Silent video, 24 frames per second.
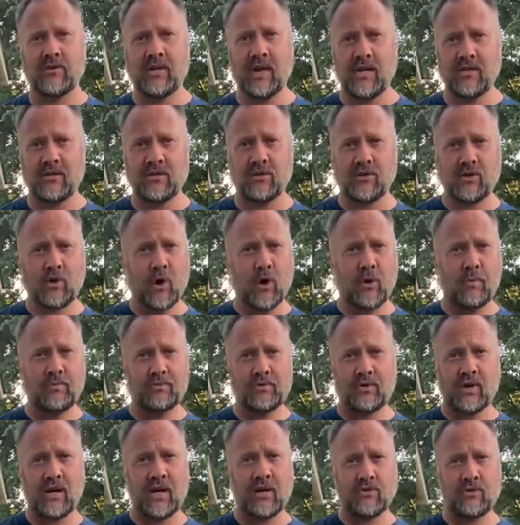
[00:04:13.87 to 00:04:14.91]
and the scopes
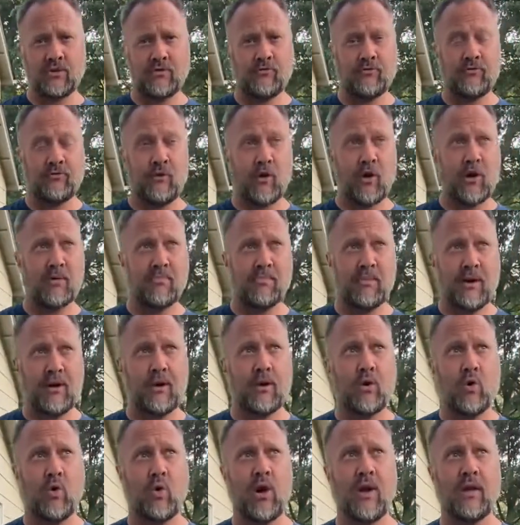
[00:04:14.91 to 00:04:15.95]
are actually far better
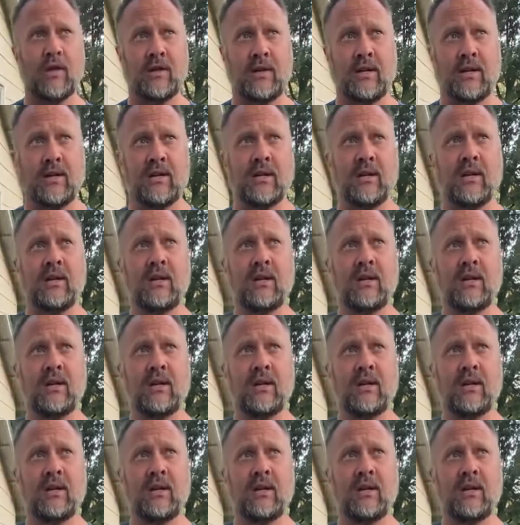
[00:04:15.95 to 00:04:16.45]
quality